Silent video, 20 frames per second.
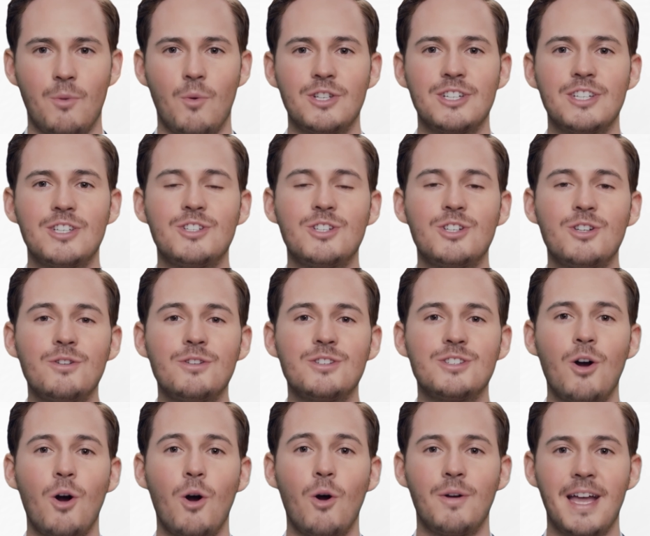which is used
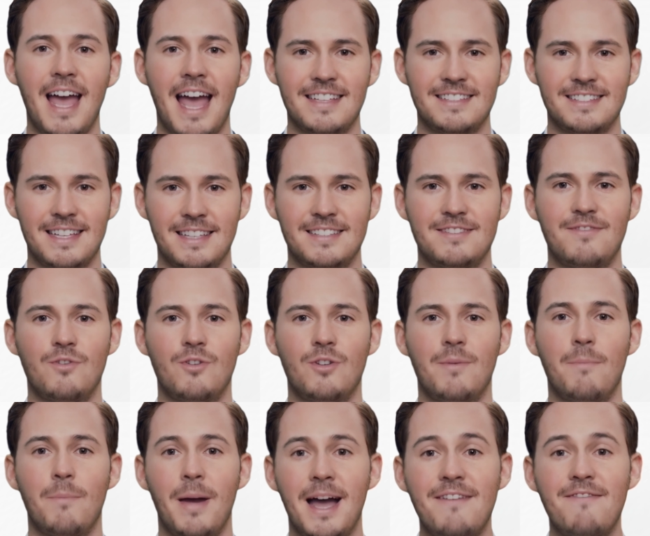to hold assets for the
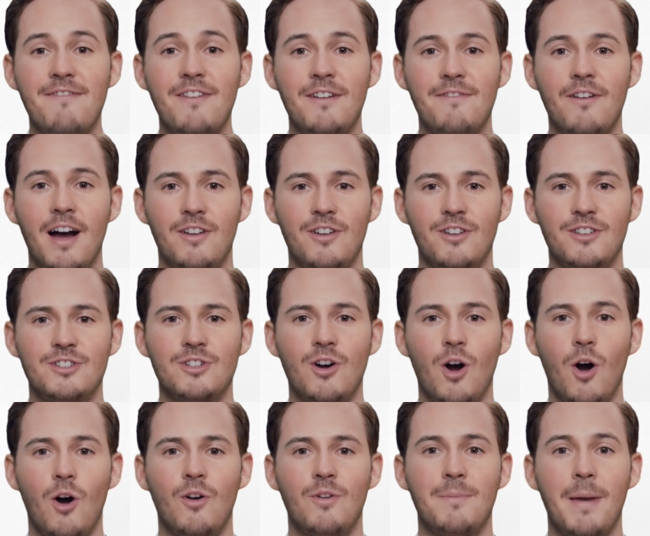benefit of others
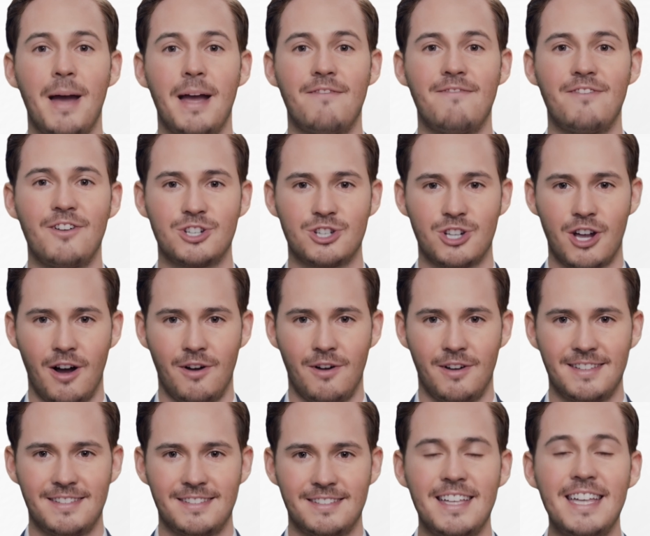called
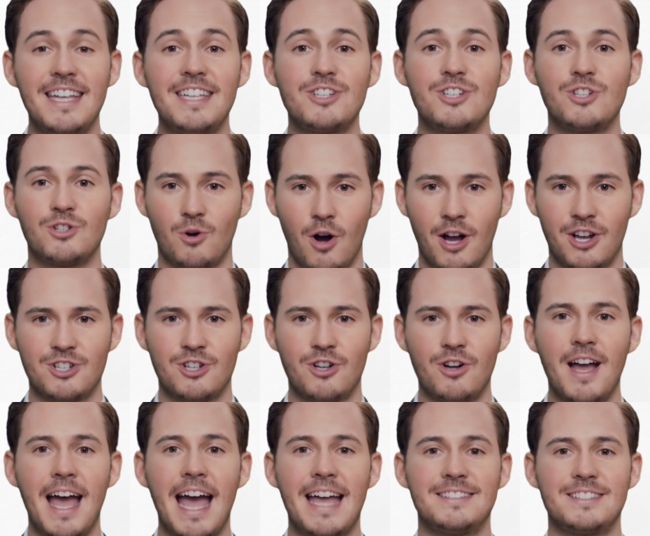beneficiaries. Each structure
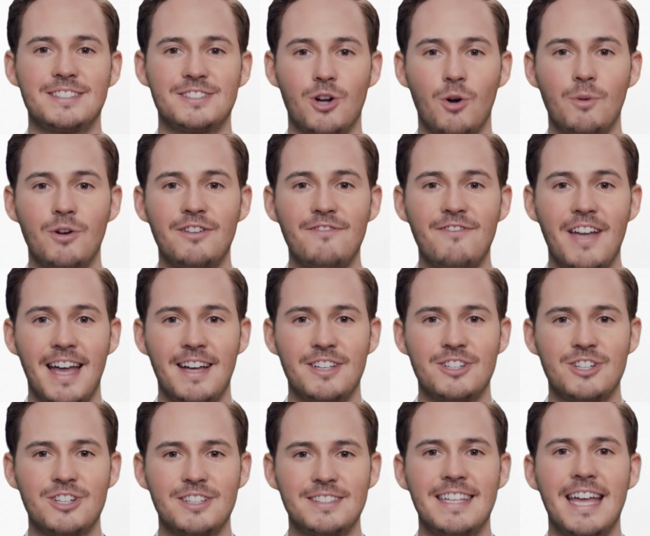has its own
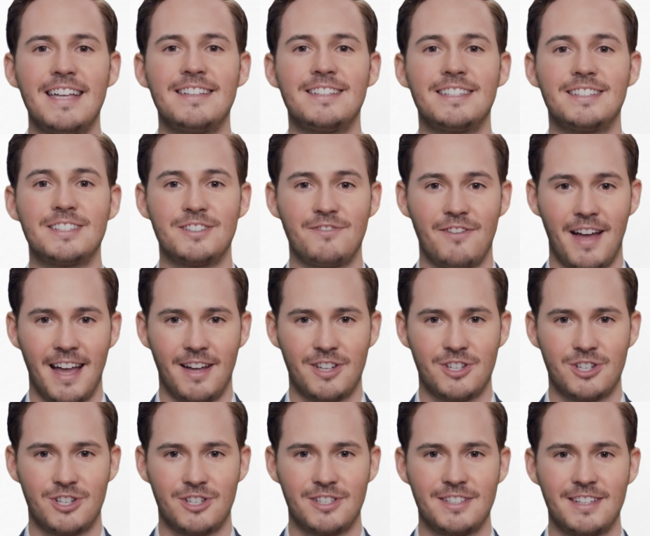advantages and
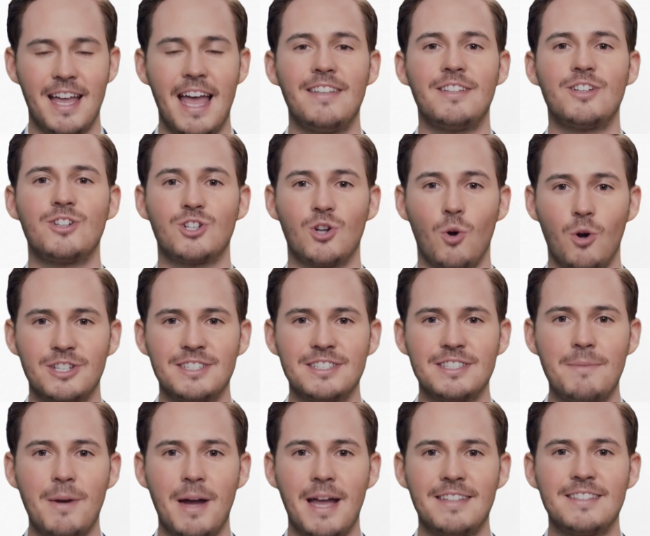disadvantages, and the choice
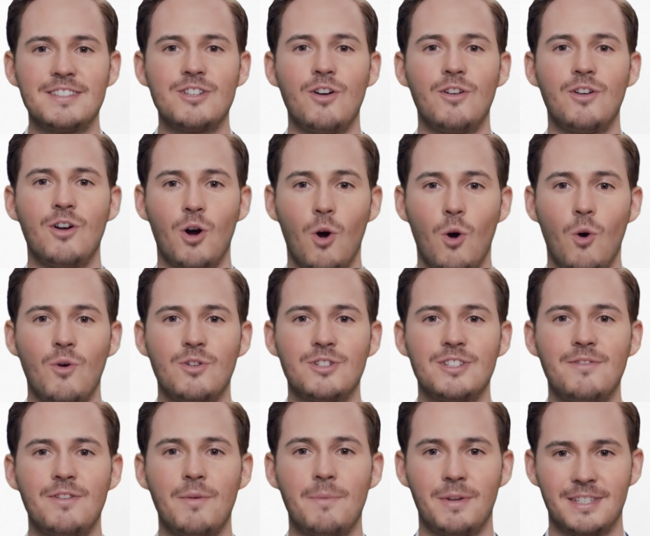depends on the goals
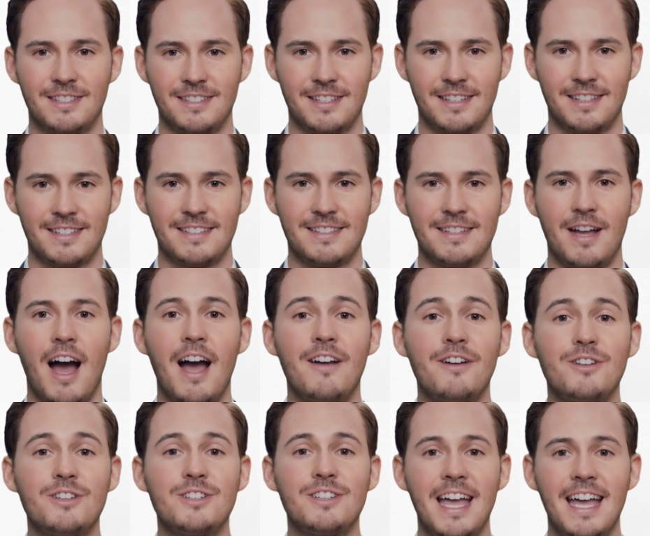of the business.
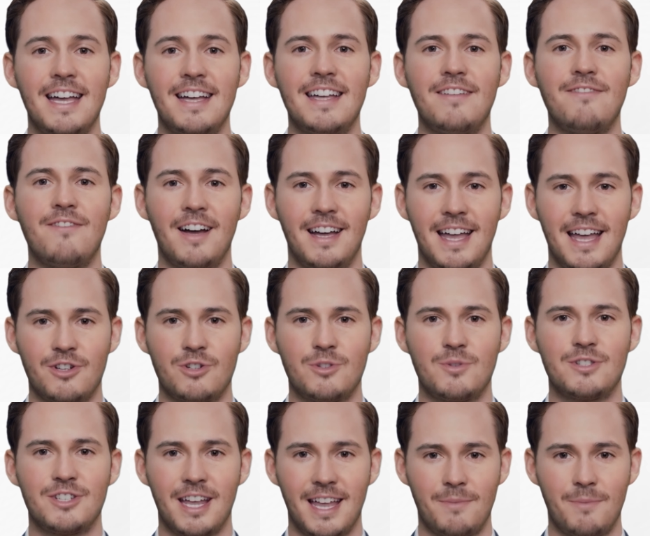Understanding financial
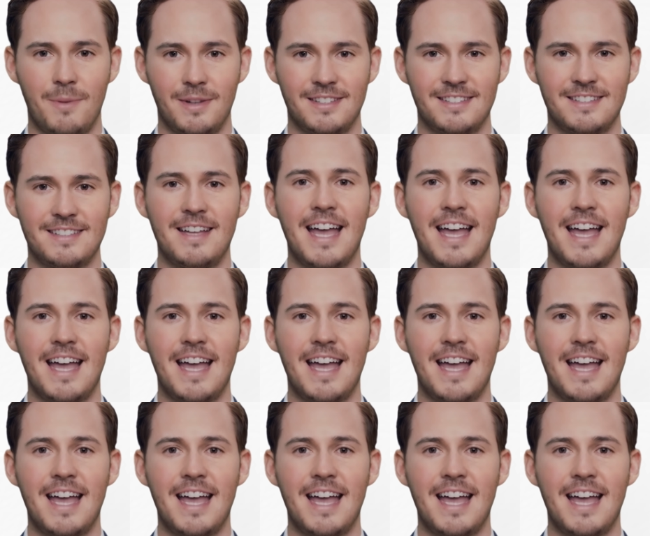statements.